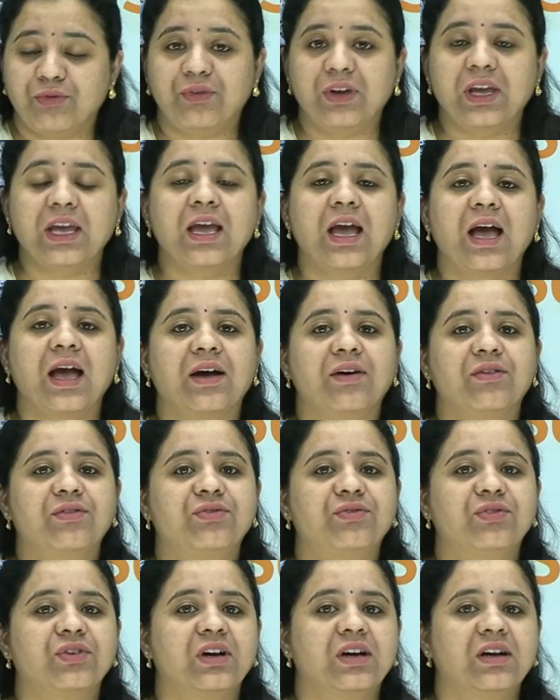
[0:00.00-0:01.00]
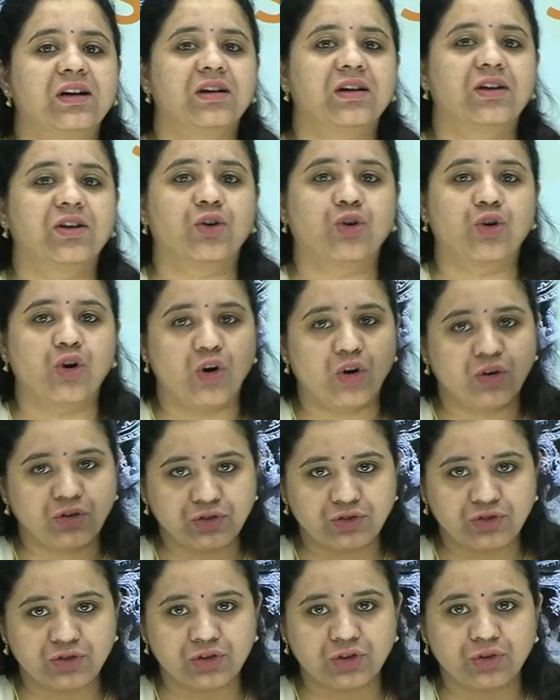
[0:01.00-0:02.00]
we have
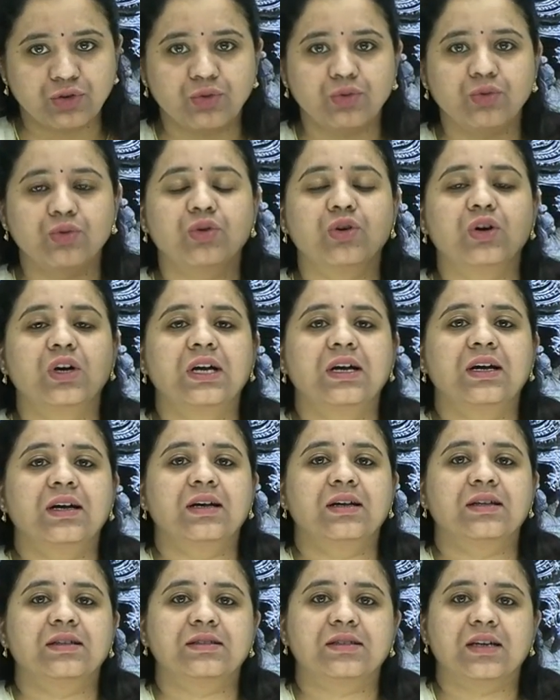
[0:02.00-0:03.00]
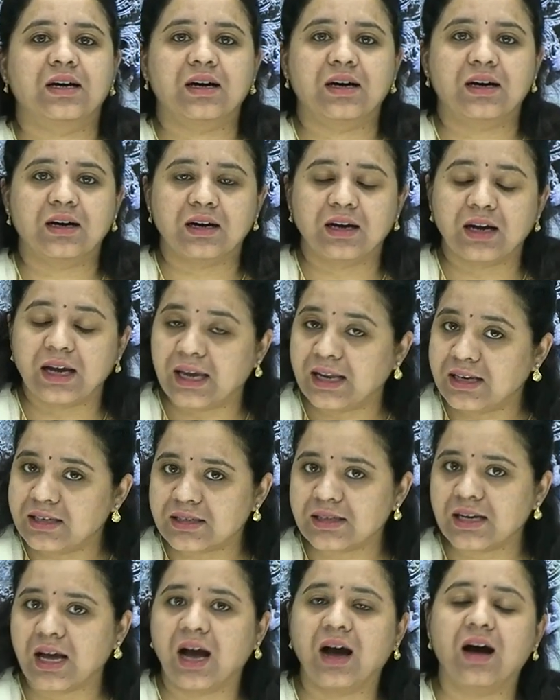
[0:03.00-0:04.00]
gone through the
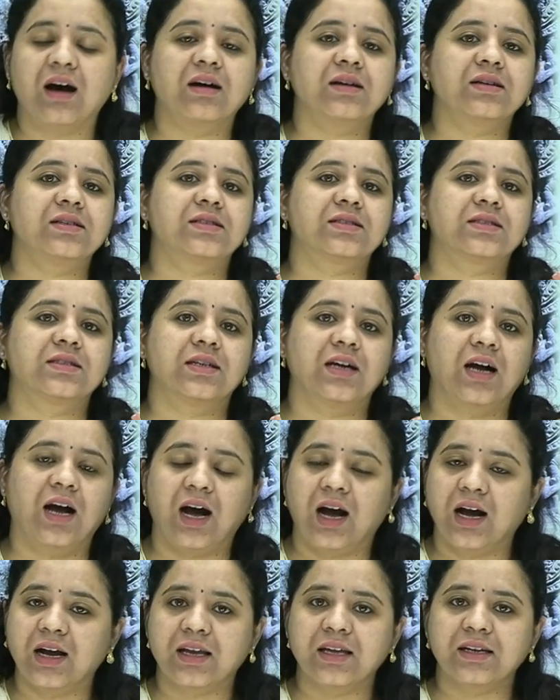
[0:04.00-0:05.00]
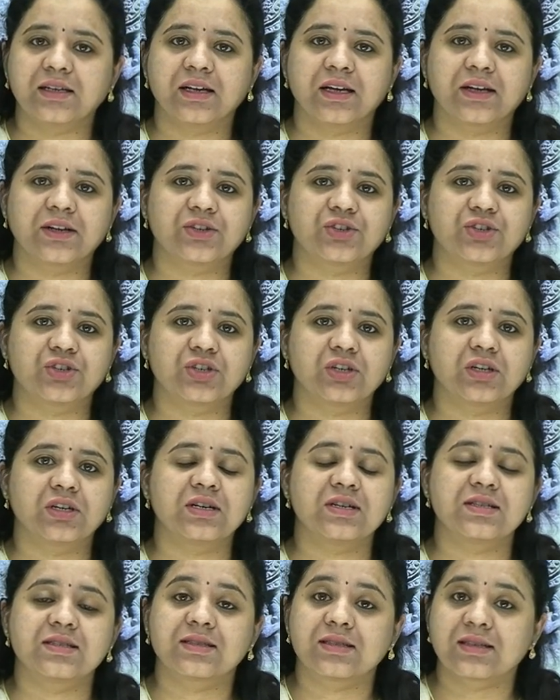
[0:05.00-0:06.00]
Indian art,
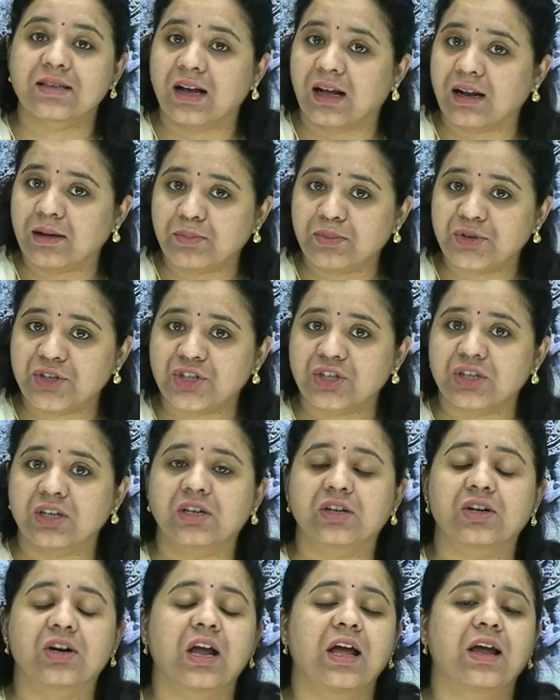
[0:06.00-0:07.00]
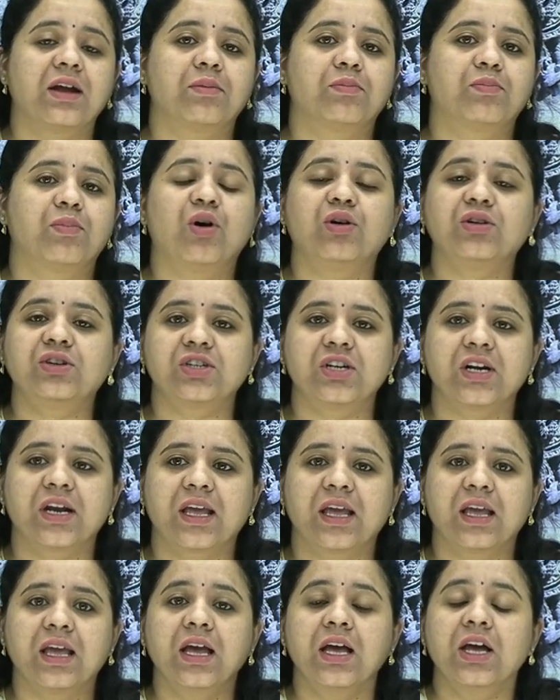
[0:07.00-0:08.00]
architecture, sculpture and
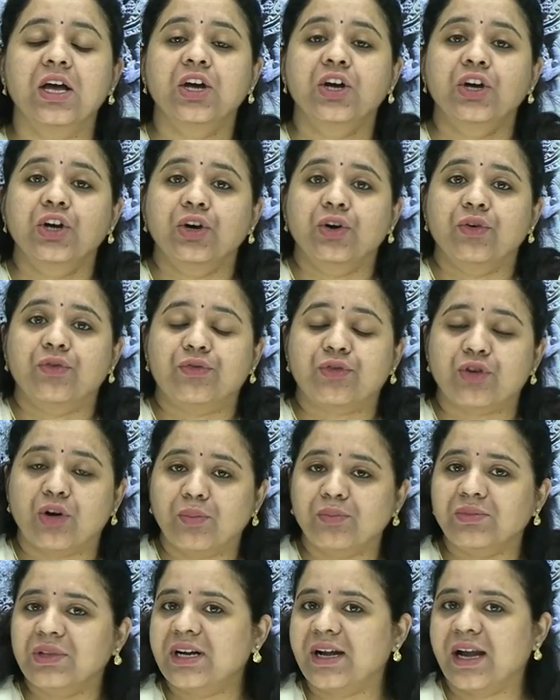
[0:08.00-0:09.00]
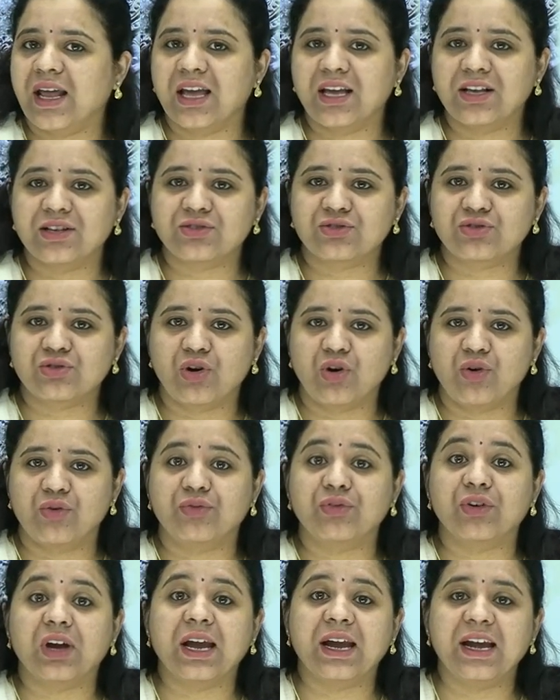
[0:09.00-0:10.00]
pottery from the days
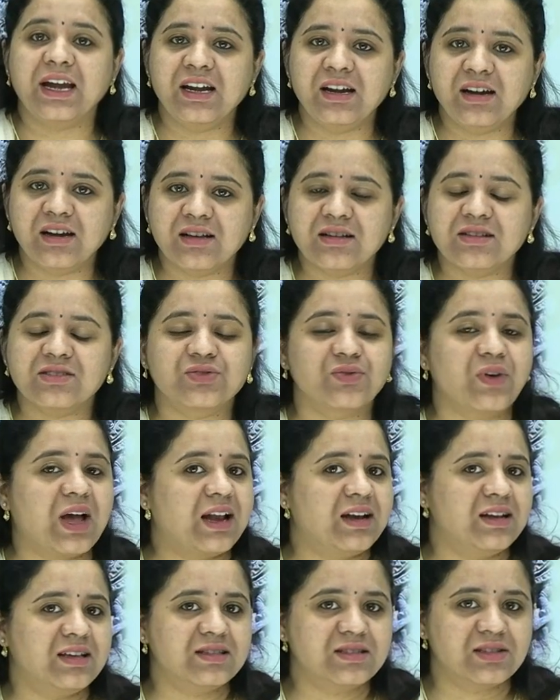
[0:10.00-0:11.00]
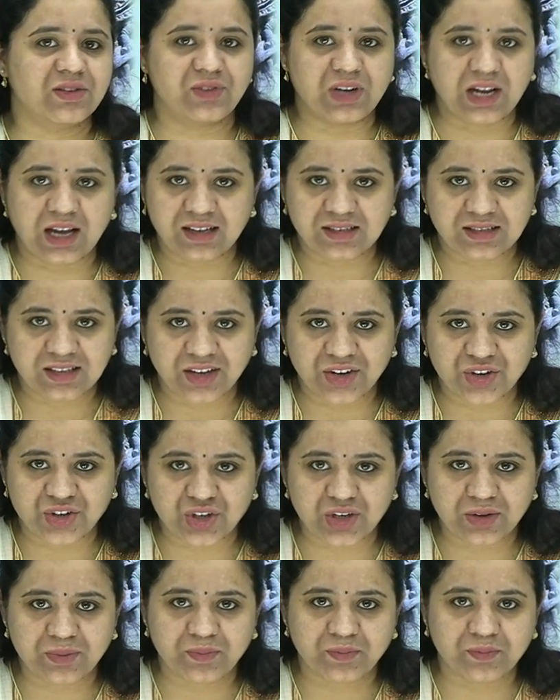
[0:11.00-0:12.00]
of Indus Valley
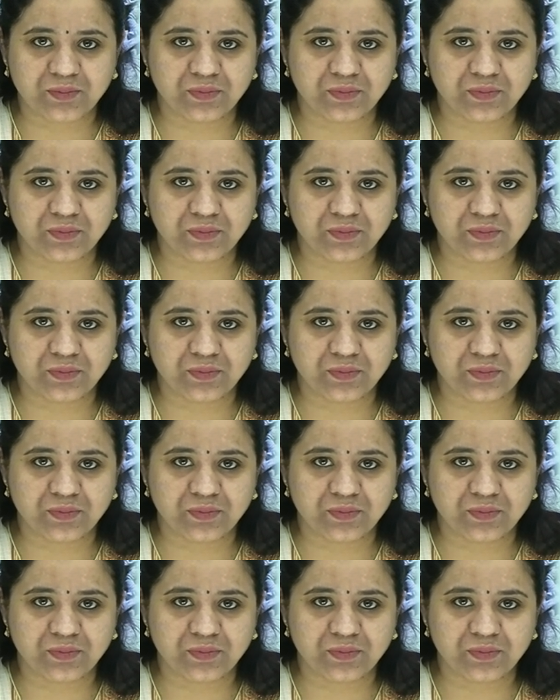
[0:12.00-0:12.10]
civilization.